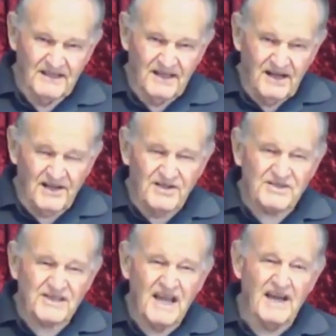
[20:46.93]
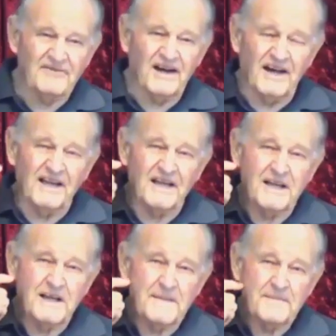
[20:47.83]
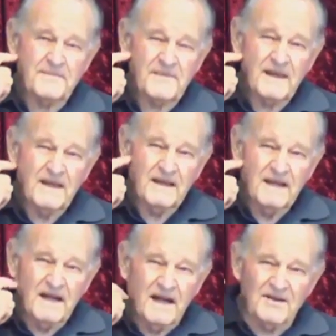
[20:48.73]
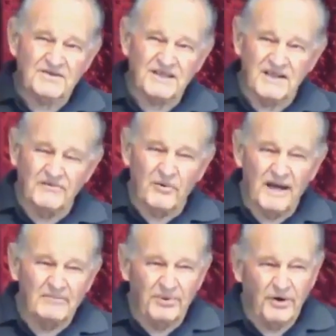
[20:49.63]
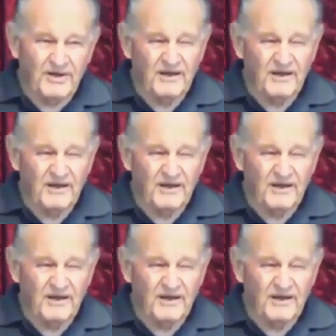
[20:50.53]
I used to have I used to give away a book.